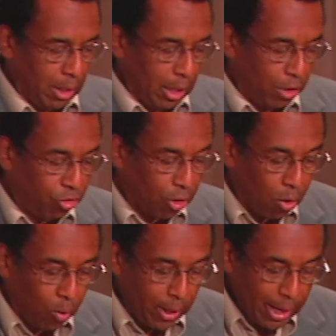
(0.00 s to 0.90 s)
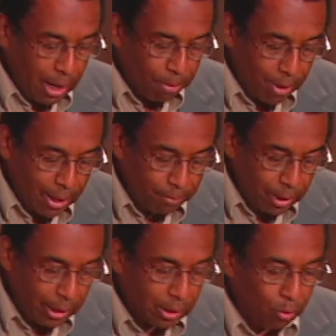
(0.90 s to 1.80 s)
And so when Abraham
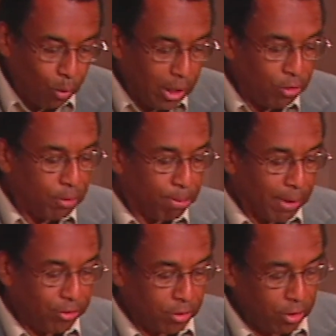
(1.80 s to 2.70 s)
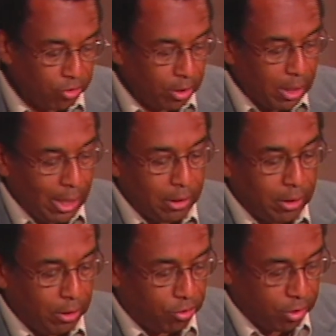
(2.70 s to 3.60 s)
Lincoln wins the presidency in
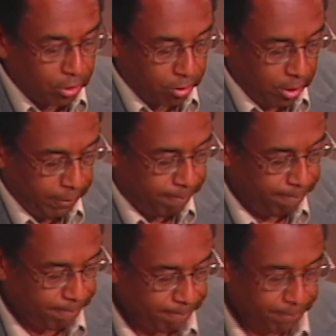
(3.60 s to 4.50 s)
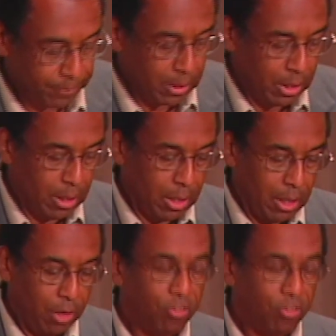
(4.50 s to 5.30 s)
1860, and